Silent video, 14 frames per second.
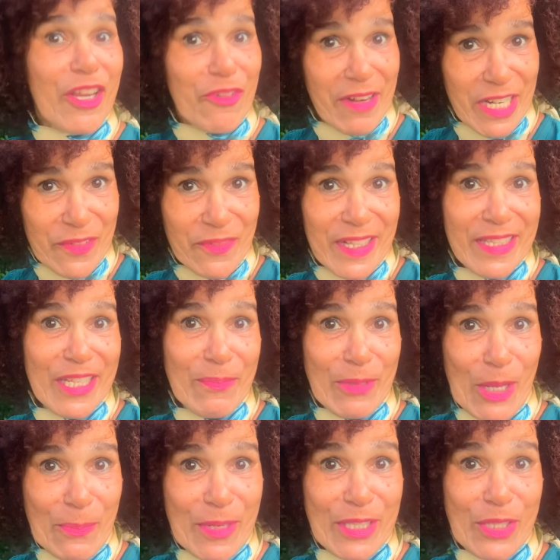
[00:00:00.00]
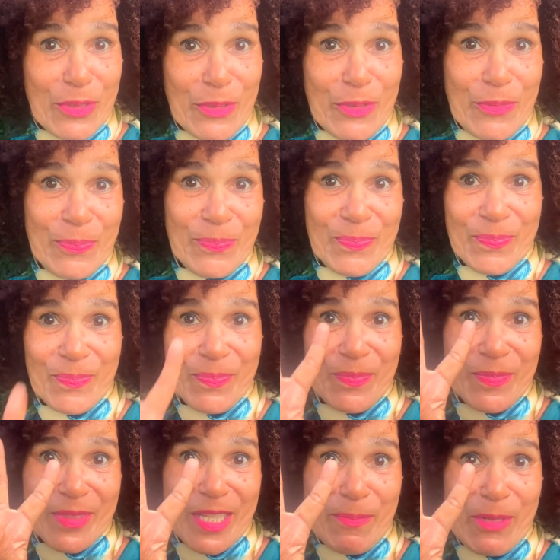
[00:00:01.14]
ready for tip number 2?
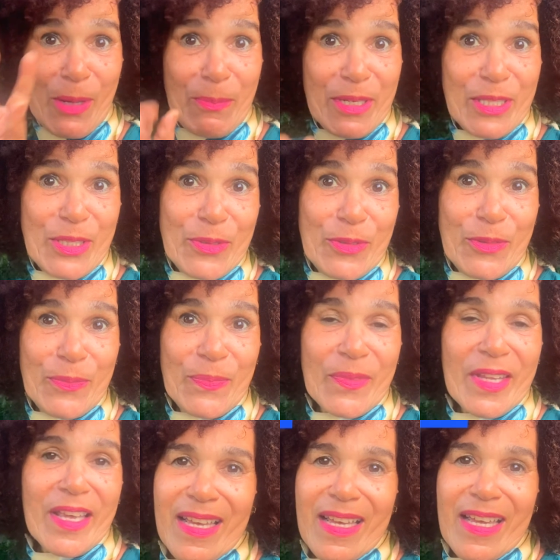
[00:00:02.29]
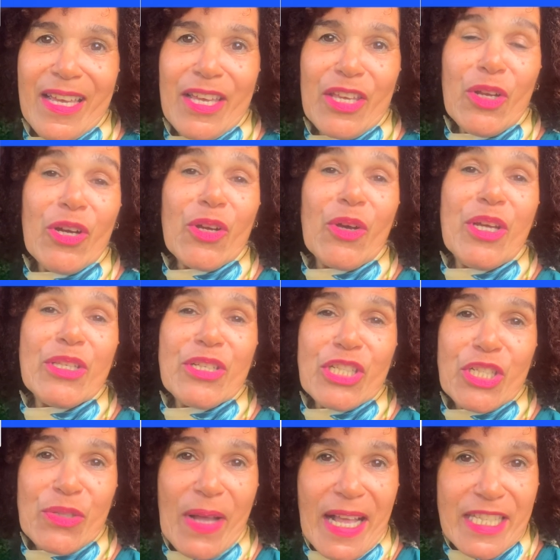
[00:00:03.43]
Tip number 2. You're going to
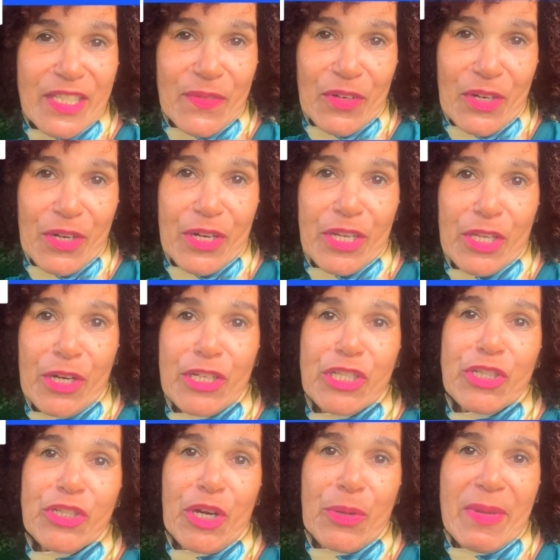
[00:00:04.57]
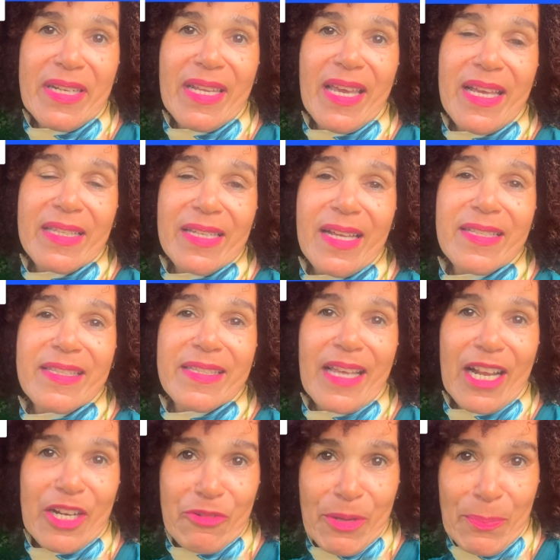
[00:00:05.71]
transfer your germinated
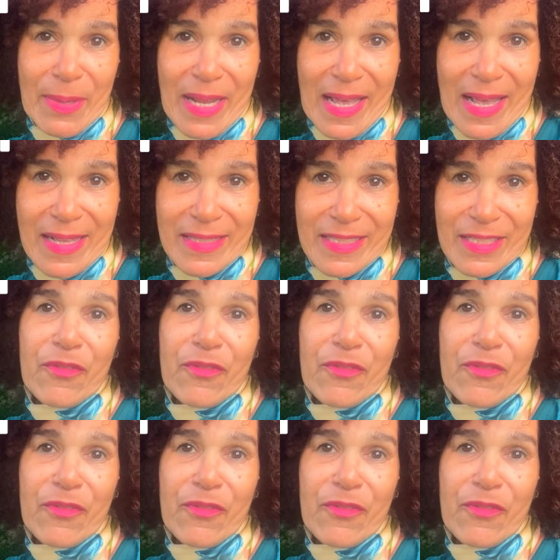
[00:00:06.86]
celery plants